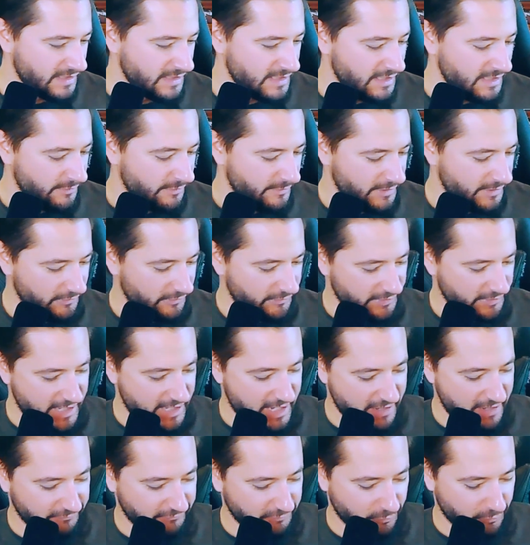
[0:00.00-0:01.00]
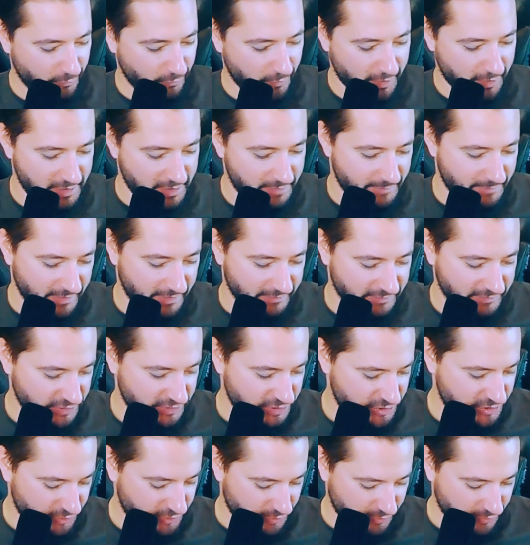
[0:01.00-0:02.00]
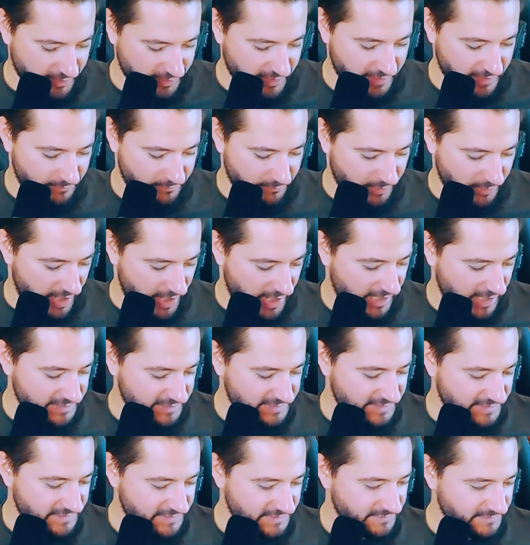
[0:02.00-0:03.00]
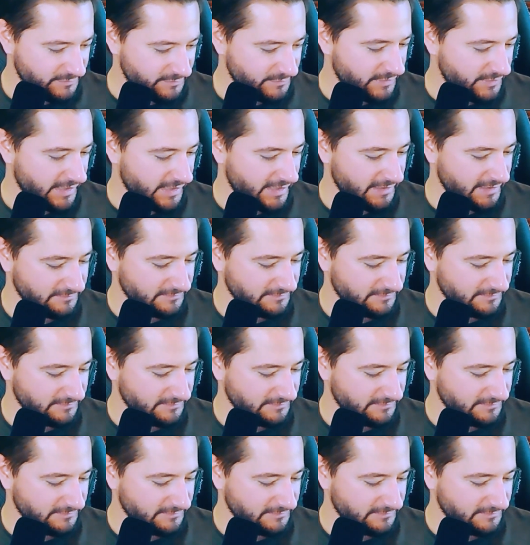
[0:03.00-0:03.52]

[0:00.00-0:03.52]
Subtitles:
We don't really have to worry about destroying the box, but